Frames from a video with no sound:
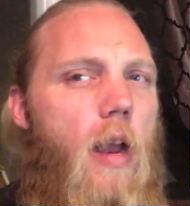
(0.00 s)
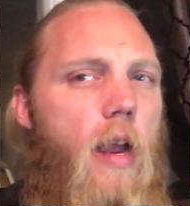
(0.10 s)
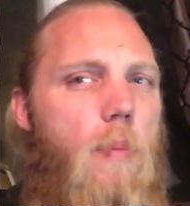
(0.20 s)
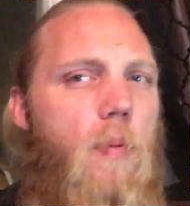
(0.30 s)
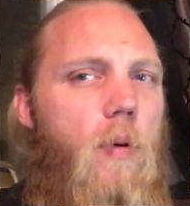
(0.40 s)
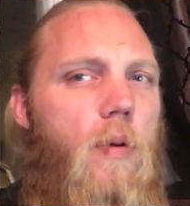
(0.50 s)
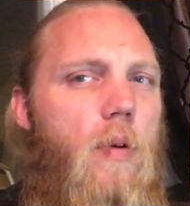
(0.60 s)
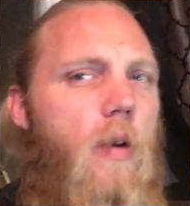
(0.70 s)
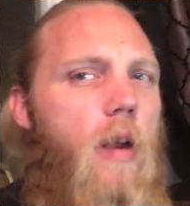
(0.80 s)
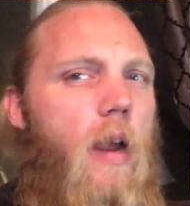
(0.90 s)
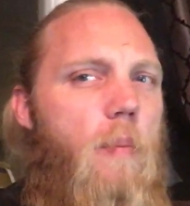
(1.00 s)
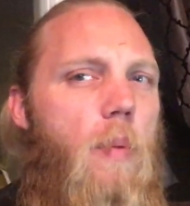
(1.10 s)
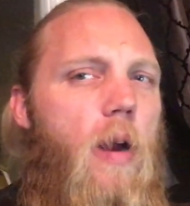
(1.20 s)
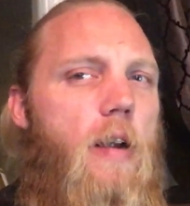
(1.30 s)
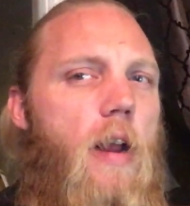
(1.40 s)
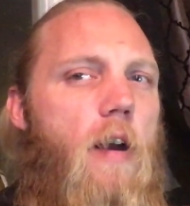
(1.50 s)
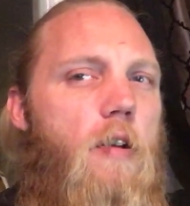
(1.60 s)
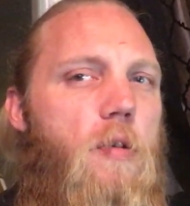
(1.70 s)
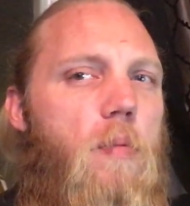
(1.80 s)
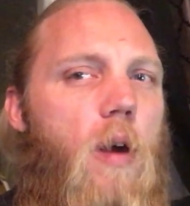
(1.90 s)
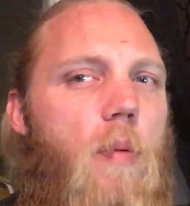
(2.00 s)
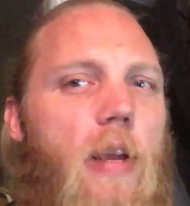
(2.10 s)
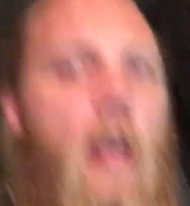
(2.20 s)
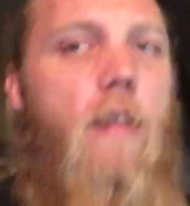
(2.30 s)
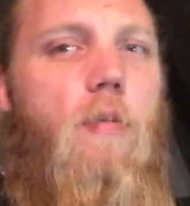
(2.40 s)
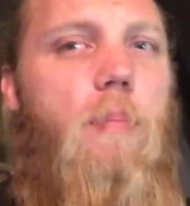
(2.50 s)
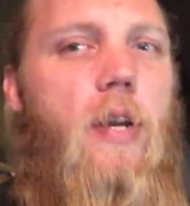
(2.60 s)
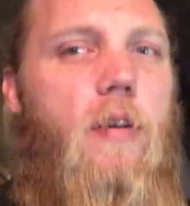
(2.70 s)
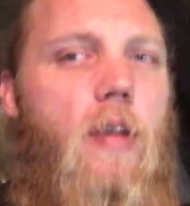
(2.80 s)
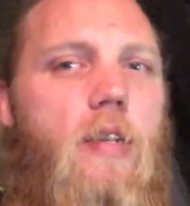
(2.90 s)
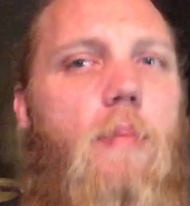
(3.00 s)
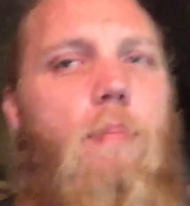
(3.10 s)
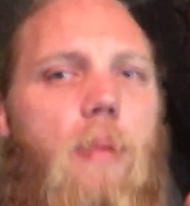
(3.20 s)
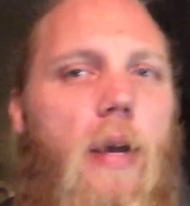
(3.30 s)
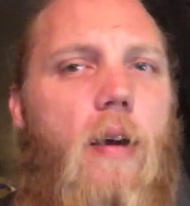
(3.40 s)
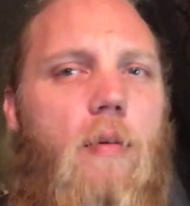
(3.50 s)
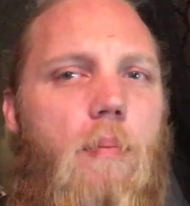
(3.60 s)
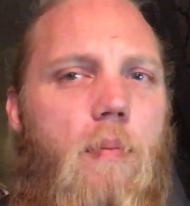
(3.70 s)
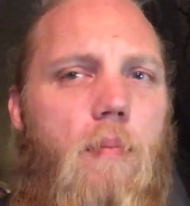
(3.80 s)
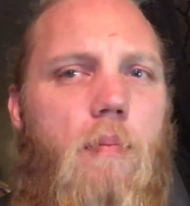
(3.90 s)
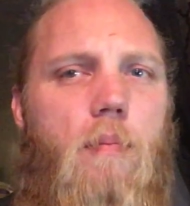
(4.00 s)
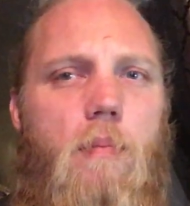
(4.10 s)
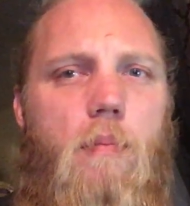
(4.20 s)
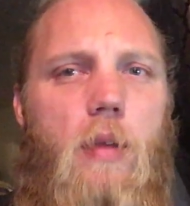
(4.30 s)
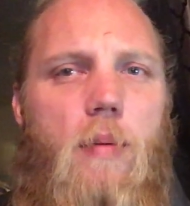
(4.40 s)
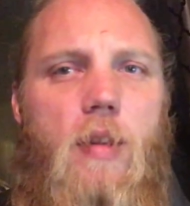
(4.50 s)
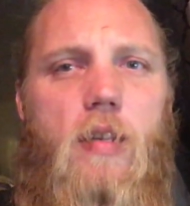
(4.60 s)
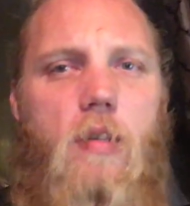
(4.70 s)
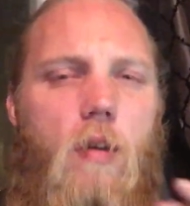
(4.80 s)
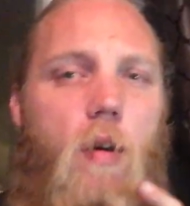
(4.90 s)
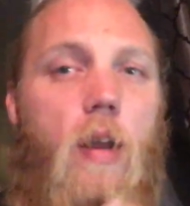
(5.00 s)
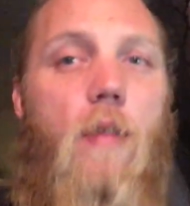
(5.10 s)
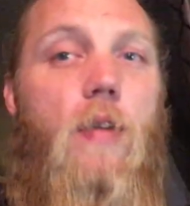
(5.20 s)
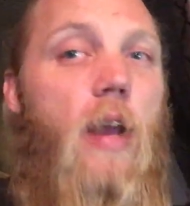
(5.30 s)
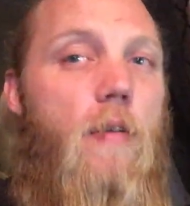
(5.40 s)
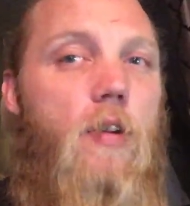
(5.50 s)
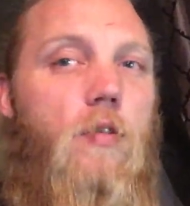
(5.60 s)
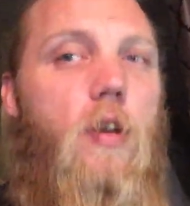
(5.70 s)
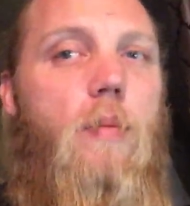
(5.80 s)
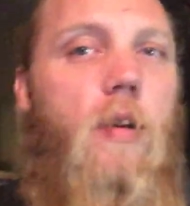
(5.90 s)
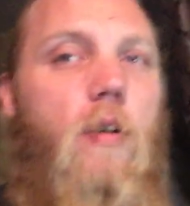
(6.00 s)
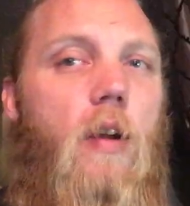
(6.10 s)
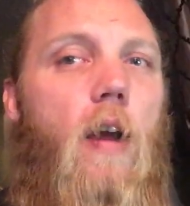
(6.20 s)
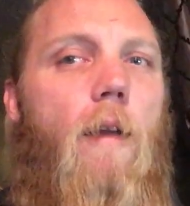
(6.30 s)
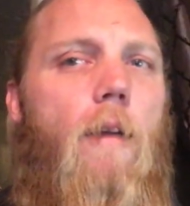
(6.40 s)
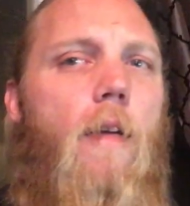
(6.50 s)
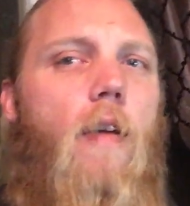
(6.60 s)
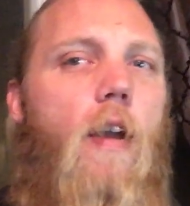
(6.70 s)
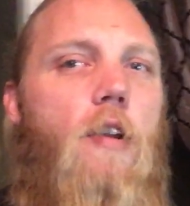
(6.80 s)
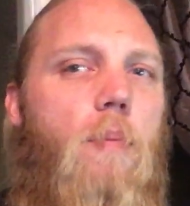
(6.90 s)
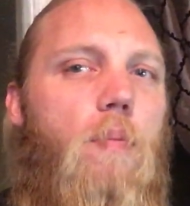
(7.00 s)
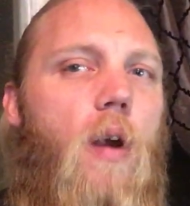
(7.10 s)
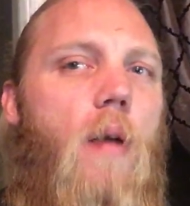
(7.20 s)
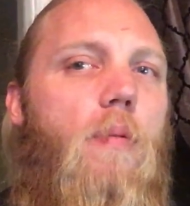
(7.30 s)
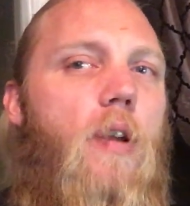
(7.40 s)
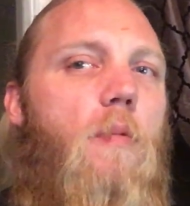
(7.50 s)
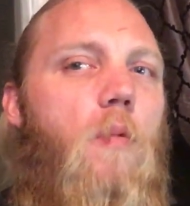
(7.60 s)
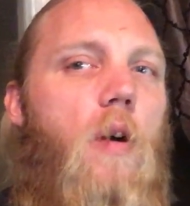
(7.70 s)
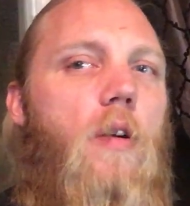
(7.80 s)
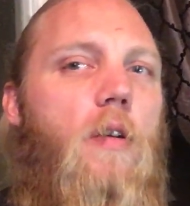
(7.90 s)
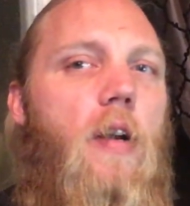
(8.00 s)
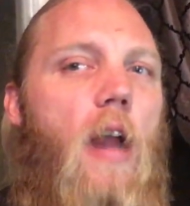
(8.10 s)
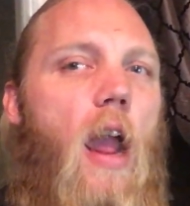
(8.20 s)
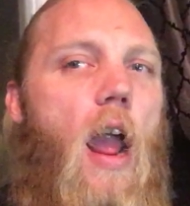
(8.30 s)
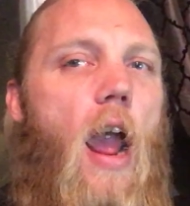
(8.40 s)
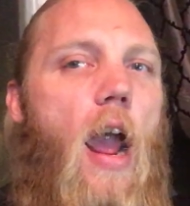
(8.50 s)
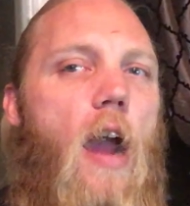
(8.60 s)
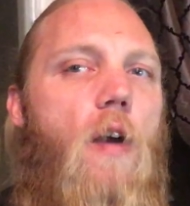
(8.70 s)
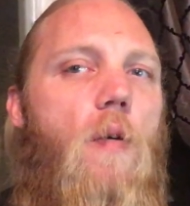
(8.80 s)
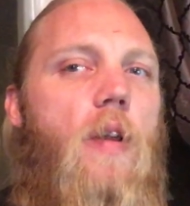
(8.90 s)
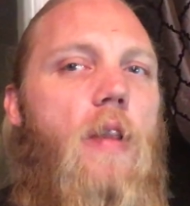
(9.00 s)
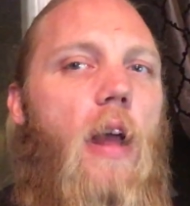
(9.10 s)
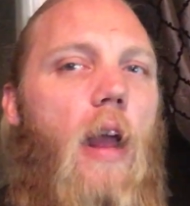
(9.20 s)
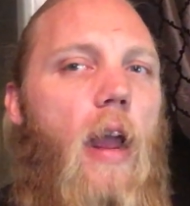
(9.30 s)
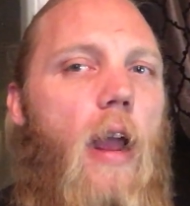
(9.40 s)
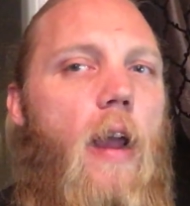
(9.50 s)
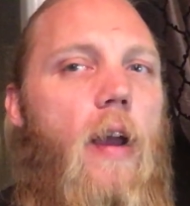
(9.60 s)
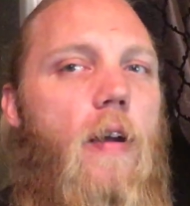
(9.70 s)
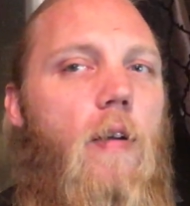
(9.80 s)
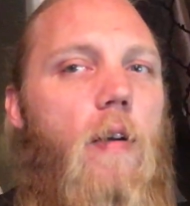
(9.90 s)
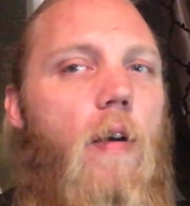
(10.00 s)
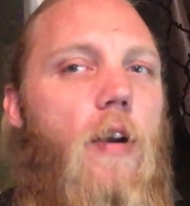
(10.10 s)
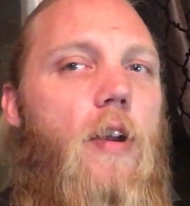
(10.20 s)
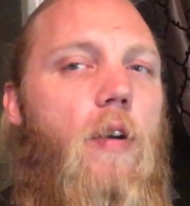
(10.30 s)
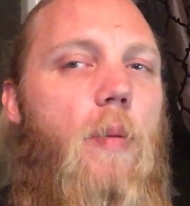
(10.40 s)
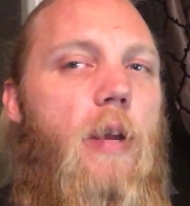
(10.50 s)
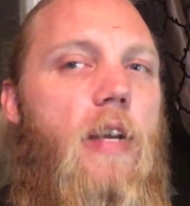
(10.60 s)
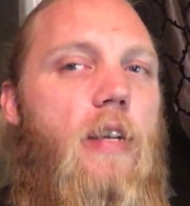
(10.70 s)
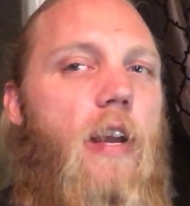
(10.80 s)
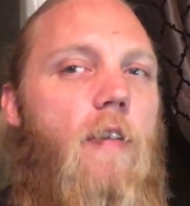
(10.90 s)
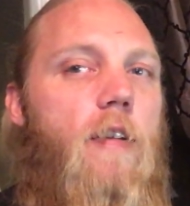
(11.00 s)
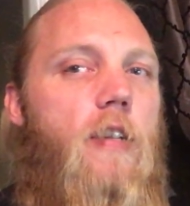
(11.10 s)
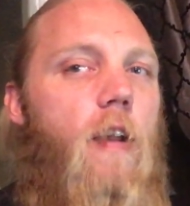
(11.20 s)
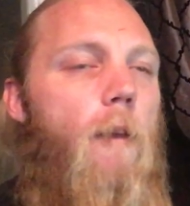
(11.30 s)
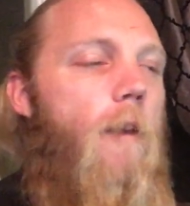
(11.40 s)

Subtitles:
April, and by now you probably have a beard that's about maybe this long if you haven't trimmed it or not. And you're probably wondering, how in the hell are you going to maintain this?